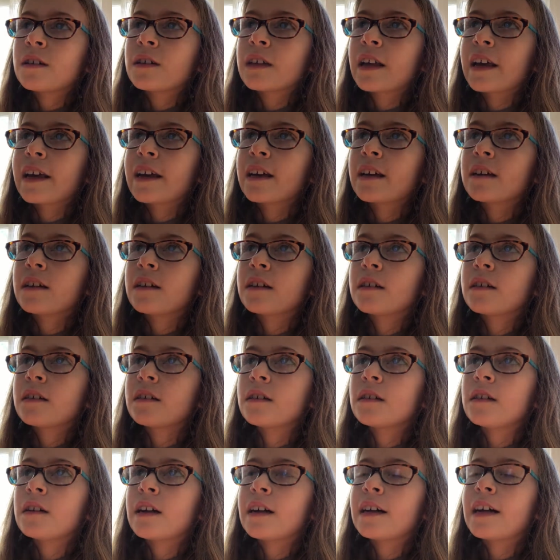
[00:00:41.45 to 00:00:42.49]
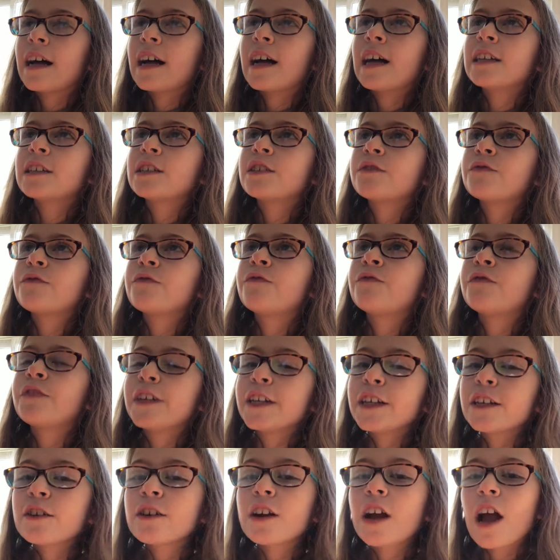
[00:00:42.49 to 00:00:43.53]
Like, has
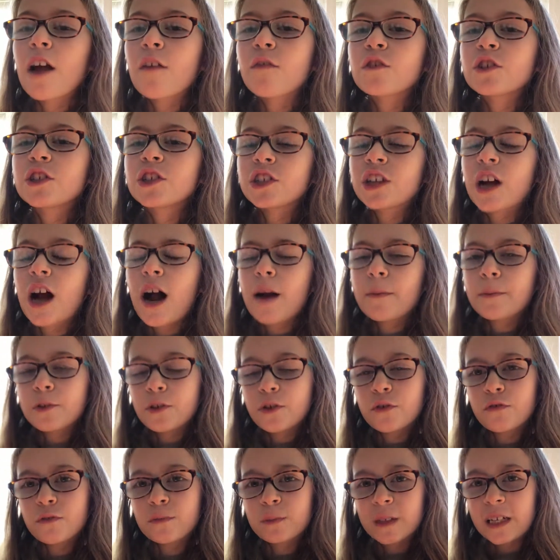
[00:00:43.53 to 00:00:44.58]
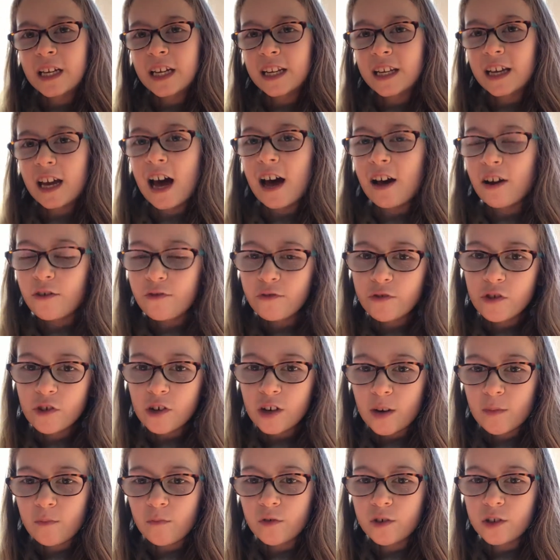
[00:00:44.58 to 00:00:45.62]
fear ever stopped you from getting out of your
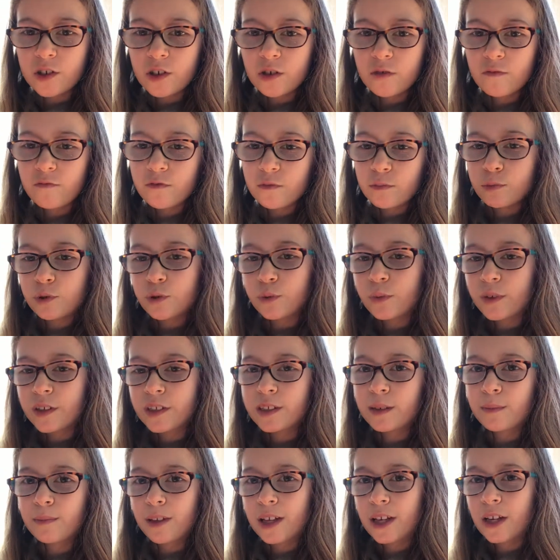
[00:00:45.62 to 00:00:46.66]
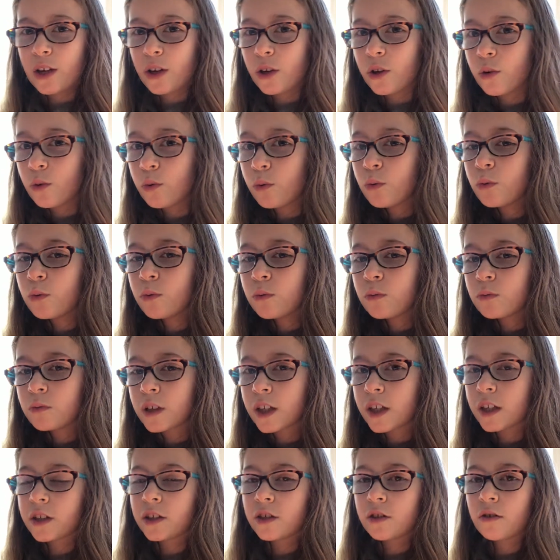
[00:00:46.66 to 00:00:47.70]
comfort zone, from doing something new
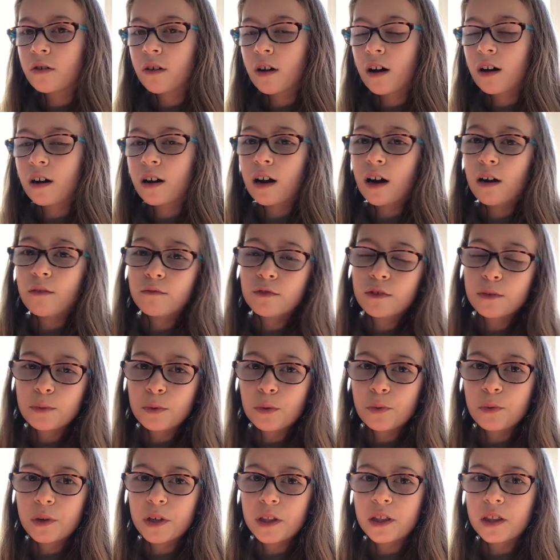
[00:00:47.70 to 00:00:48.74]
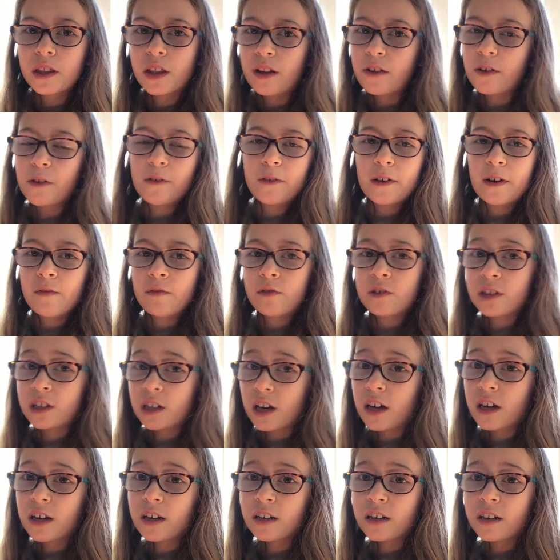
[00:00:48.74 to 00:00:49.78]
that you're not comfortable with, that you've never
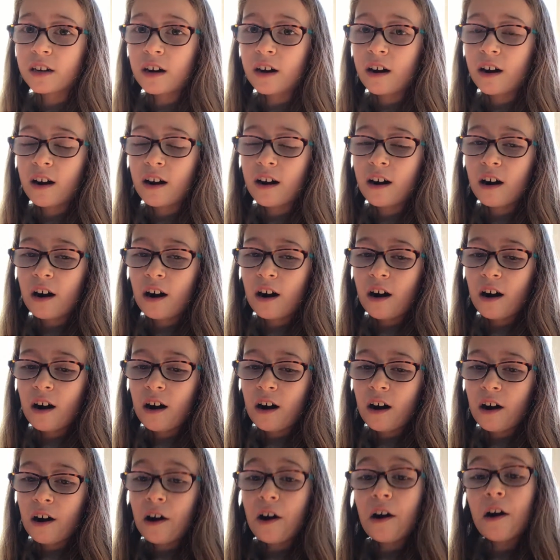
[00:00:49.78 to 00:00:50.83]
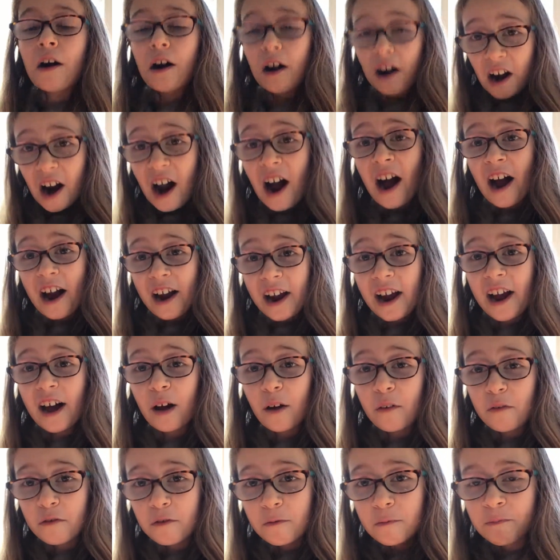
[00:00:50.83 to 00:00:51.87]
done? I
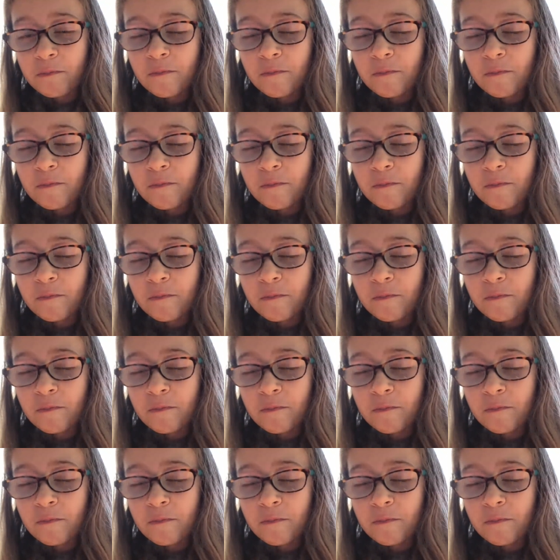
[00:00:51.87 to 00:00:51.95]
have.